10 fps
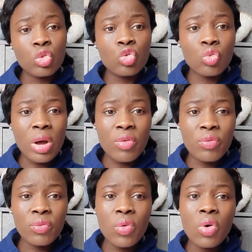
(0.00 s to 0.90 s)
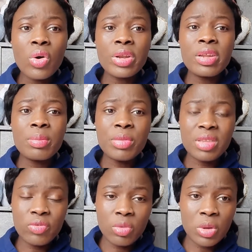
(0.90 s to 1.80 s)
To avoid
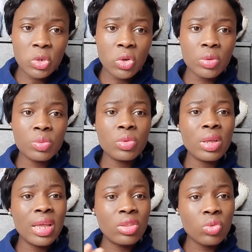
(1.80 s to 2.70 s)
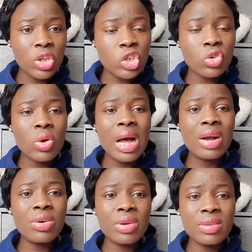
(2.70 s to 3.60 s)
misinformation and to ensure
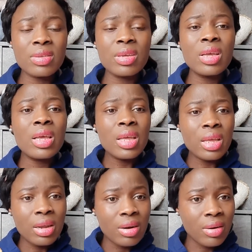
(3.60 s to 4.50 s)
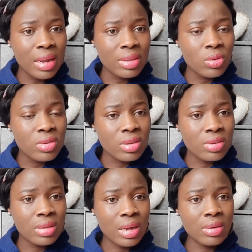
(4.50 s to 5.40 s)
accuracy, write those things
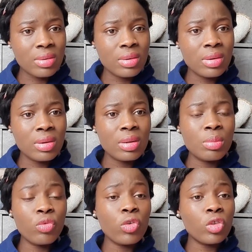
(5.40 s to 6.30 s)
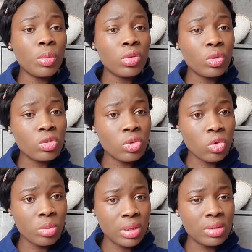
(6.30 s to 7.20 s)
down before submitting those
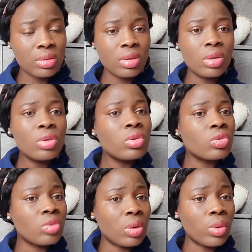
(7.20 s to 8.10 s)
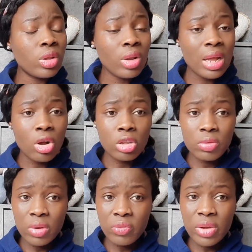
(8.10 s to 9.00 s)
documents, so that when the lawyer comes to
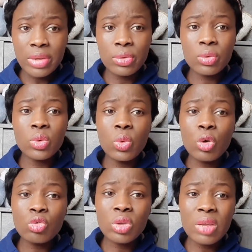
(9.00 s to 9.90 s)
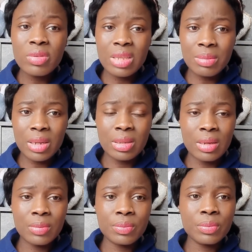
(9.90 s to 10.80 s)
verify you, you also give the same
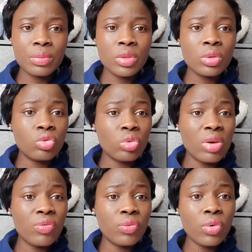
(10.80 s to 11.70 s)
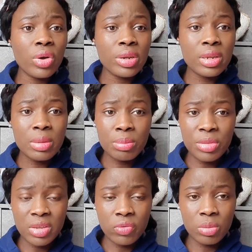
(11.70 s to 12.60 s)
data to avoid
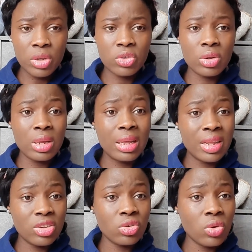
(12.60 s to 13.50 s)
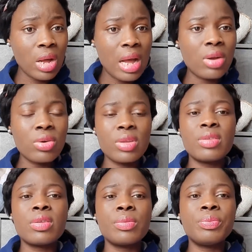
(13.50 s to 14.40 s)
misinformation and ensure
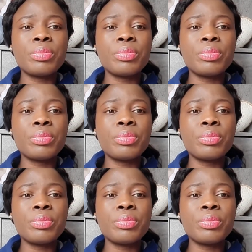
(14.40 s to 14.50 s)
accuracy.